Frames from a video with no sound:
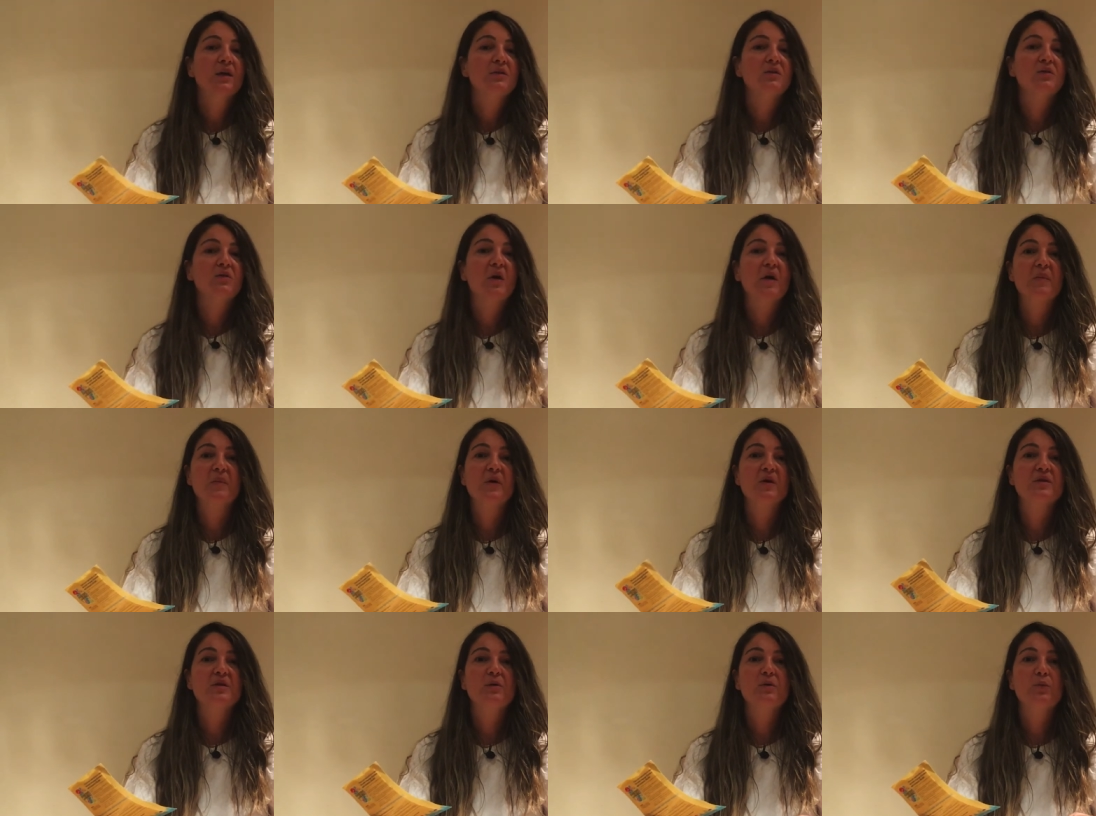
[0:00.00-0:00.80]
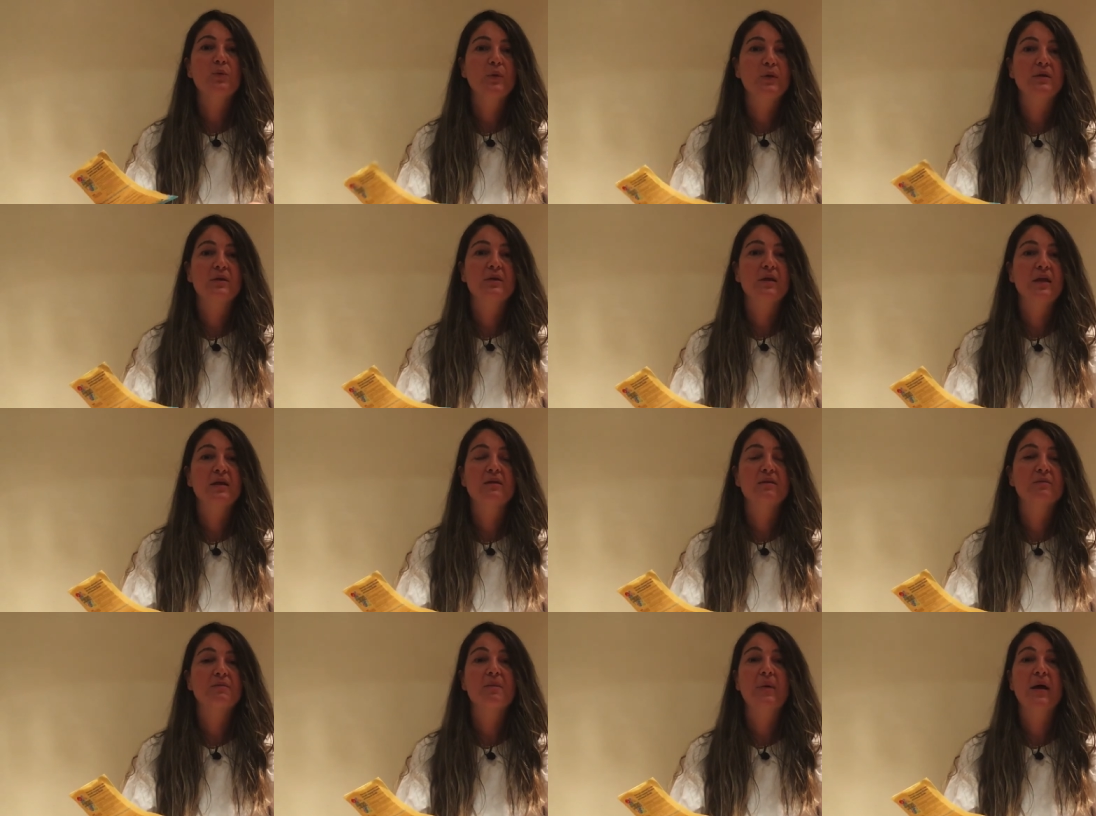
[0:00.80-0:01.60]
you know i'm gonna win
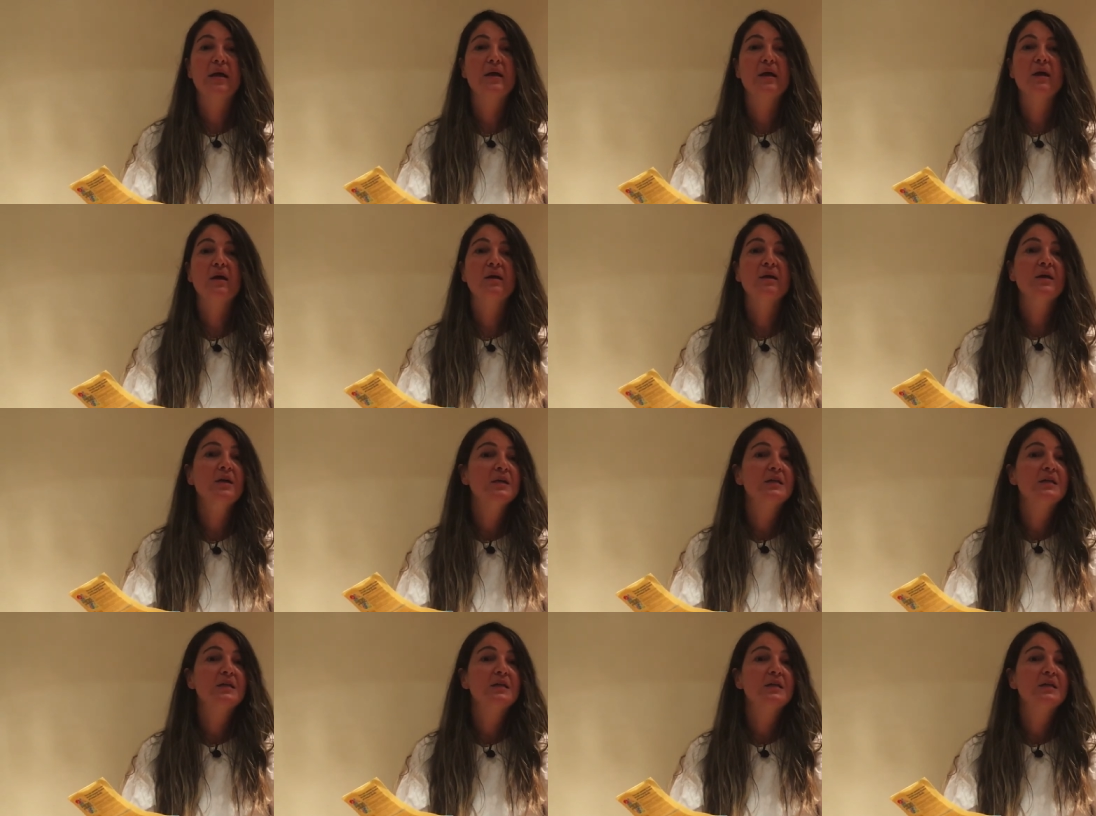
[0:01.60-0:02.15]
and my uh,